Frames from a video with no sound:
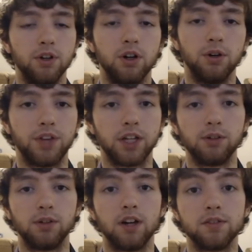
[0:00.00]
So
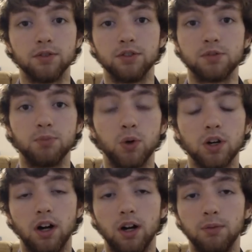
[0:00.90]
thank you guys for the
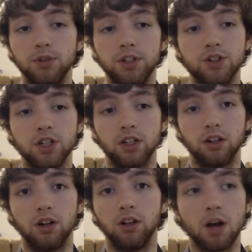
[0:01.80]
support. I'm
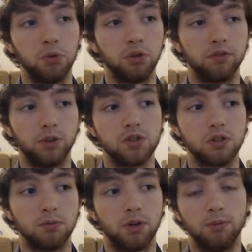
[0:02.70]
reaching a lot more
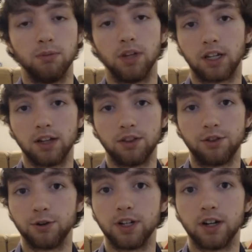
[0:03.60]
views. I'm, I'm like
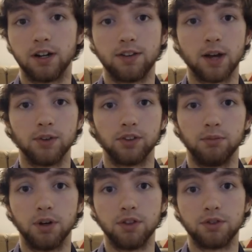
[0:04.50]
at thirty-nine
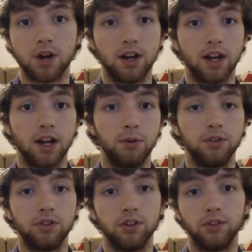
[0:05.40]
thousand a month right now,
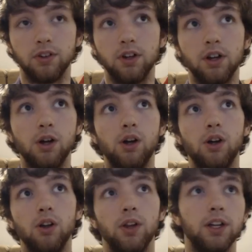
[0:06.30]
which is
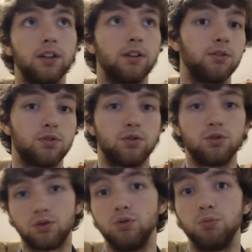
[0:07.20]
like
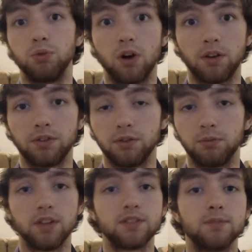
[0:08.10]
super
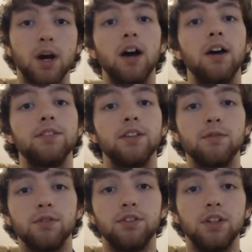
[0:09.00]
awesome. That's my highest
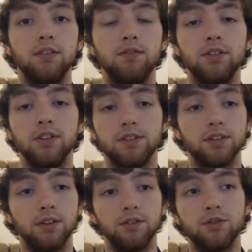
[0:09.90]
that I've received.
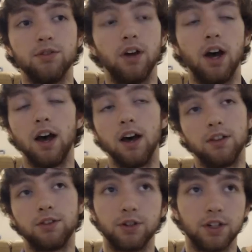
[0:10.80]
That's a
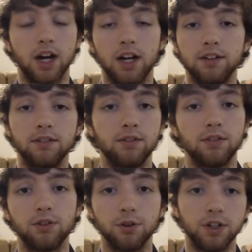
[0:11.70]
uh, thirty-nine,
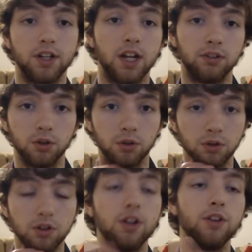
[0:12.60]
thirty-day
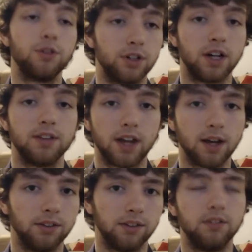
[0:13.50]
total, thirty-nine
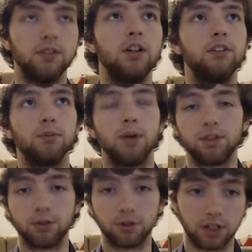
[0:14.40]
thousand for
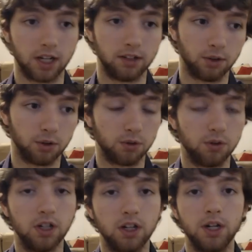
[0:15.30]
my thirty-day
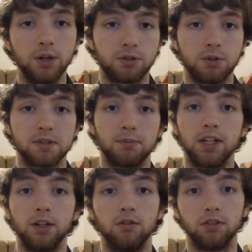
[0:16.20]
total. Which means I'm
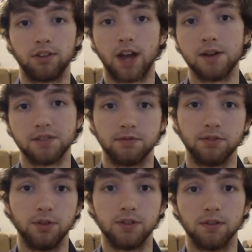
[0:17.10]
getting over a
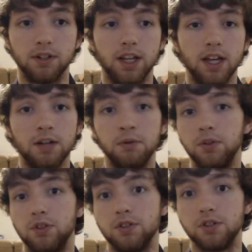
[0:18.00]
thousand views every day,
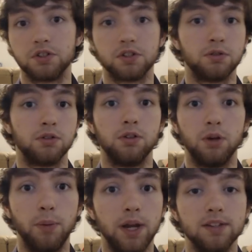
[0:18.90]
which is just
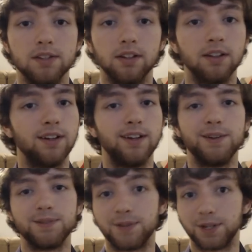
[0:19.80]
amazing.
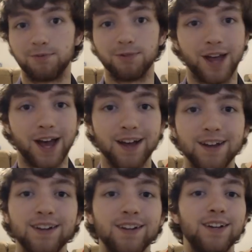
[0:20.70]
So thank you for
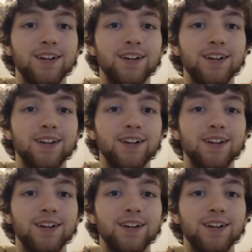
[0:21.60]
that.